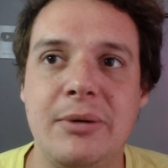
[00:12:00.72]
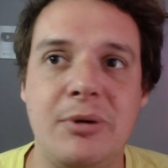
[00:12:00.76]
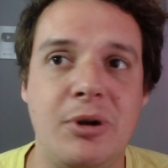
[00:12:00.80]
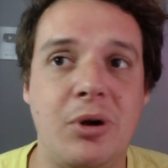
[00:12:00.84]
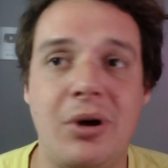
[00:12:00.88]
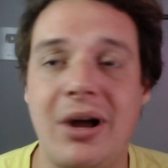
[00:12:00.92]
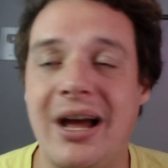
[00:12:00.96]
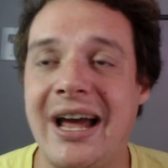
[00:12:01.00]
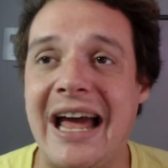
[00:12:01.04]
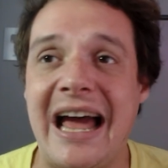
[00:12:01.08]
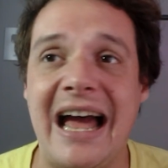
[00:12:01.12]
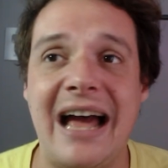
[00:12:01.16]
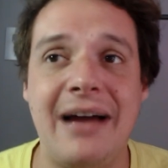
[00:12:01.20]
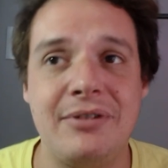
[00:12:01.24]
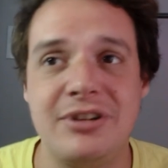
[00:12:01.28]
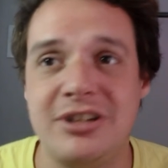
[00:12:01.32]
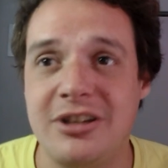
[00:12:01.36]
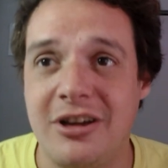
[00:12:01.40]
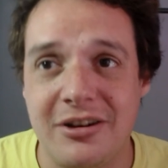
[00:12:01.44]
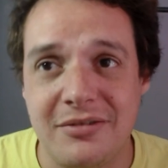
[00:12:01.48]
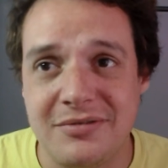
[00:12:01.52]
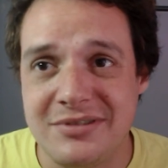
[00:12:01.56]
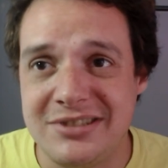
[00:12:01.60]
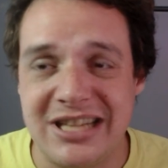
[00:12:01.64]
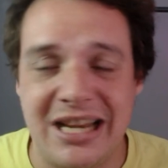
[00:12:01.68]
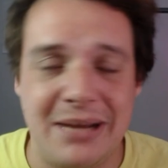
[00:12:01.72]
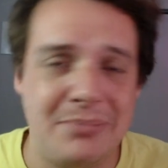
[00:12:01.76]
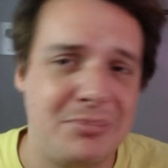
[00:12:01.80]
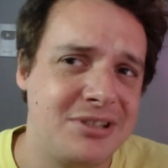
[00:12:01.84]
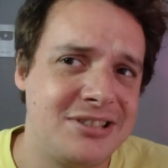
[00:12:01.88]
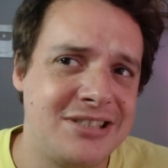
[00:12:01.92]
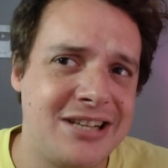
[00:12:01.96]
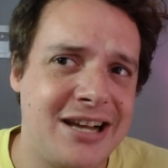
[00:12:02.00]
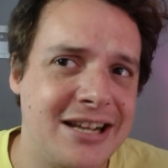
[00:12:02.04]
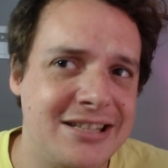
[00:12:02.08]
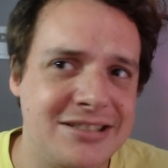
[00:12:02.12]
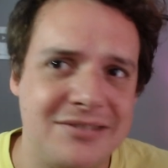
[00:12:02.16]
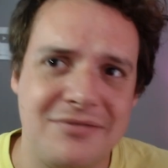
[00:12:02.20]
we don't have a ton of sample
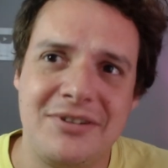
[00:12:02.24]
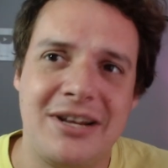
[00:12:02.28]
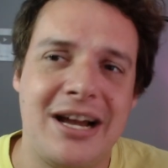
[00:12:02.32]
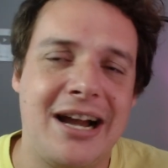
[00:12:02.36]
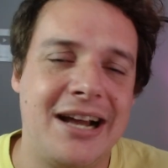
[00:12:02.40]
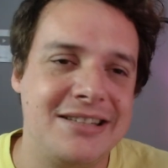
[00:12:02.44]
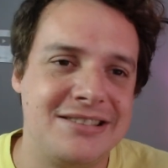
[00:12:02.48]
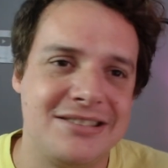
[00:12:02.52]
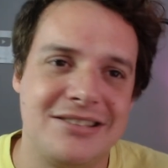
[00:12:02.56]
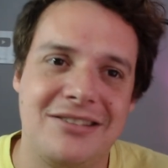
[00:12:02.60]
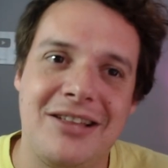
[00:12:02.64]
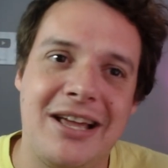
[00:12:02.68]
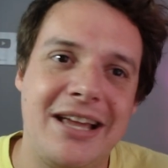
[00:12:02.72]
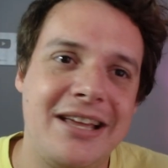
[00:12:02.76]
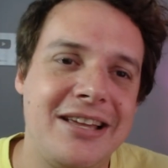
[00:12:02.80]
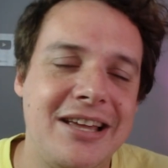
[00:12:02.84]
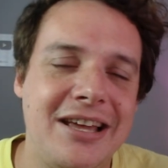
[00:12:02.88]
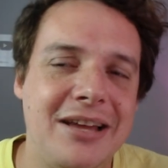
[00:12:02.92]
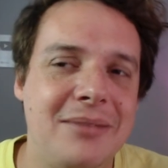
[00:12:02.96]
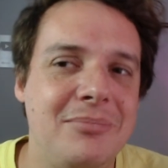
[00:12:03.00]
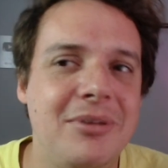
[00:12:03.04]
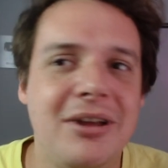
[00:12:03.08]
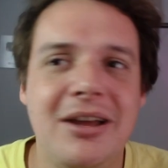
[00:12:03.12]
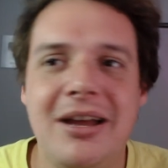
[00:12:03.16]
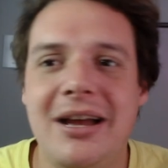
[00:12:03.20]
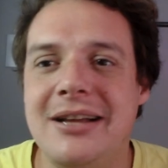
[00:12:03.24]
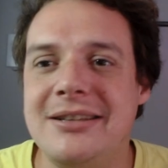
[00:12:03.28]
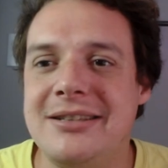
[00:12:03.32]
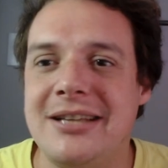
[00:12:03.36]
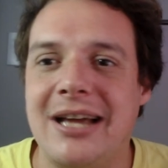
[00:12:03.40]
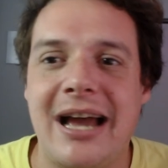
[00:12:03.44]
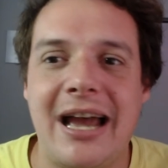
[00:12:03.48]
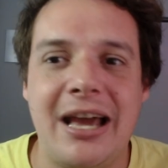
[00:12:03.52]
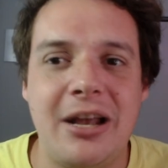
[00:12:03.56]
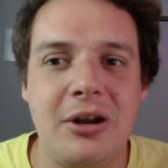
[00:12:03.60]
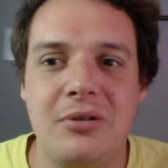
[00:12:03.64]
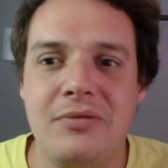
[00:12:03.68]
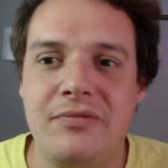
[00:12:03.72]
size of guys like him that
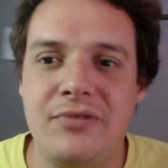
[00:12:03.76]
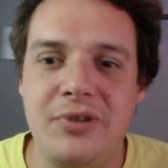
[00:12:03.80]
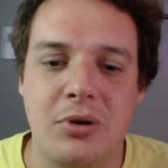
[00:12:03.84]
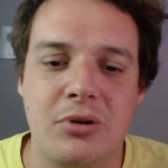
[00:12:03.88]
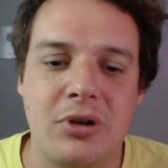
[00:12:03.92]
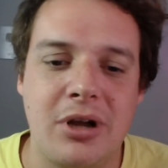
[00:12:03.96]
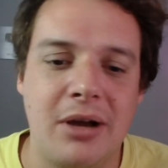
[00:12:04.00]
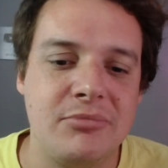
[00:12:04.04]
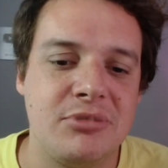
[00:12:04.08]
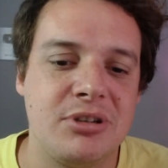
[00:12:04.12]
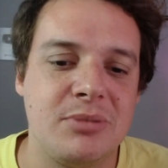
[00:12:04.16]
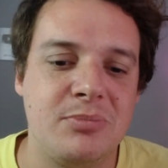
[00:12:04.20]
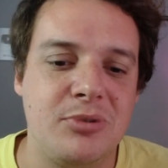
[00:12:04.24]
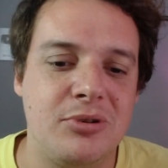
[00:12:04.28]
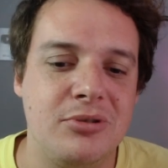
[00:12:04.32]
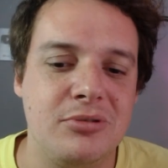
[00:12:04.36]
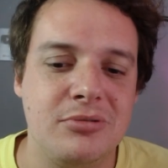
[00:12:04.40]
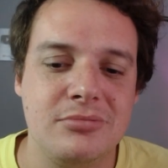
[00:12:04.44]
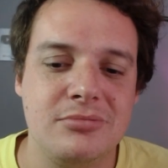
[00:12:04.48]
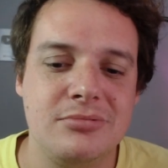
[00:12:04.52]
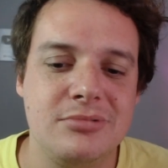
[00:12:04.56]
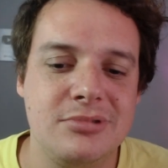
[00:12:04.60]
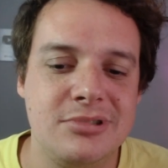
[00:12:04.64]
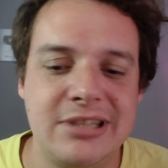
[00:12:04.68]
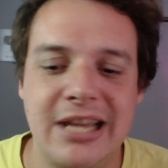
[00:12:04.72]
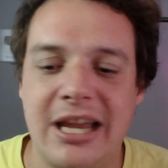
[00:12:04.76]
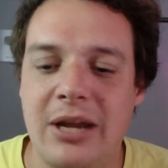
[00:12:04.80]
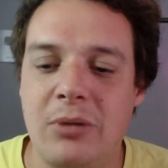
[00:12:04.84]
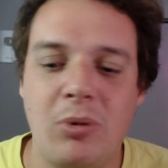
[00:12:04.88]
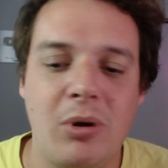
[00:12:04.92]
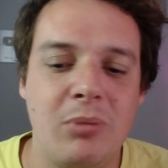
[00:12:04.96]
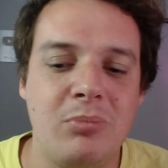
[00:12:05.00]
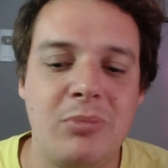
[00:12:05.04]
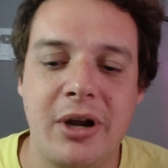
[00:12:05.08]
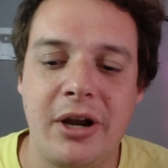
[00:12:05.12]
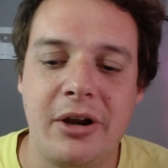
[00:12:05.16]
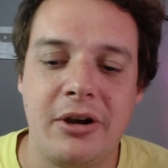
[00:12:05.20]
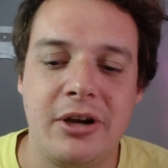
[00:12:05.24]
I don't feel comfortable saying
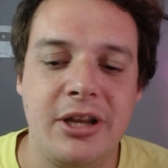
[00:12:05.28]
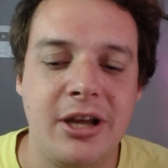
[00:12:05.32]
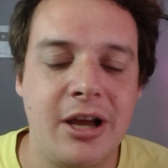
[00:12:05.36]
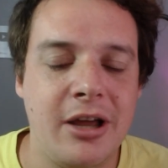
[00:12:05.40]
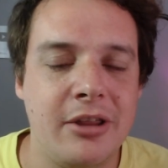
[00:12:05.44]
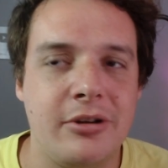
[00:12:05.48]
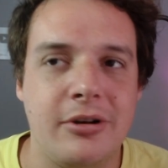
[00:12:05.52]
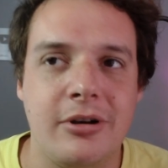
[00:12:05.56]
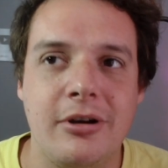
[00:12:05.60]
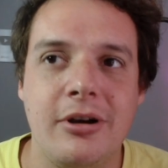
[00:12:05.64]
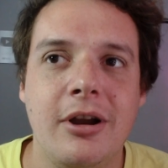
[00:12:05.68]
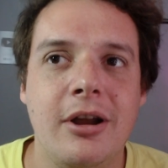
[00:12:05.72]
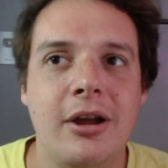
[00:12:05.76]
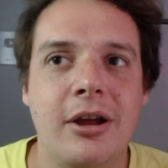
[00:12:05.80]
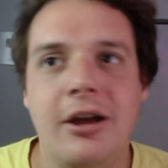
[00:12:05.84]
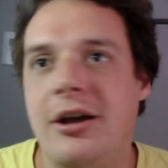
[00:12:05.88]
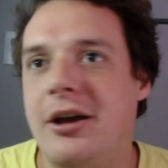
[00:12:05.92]
one way or the other.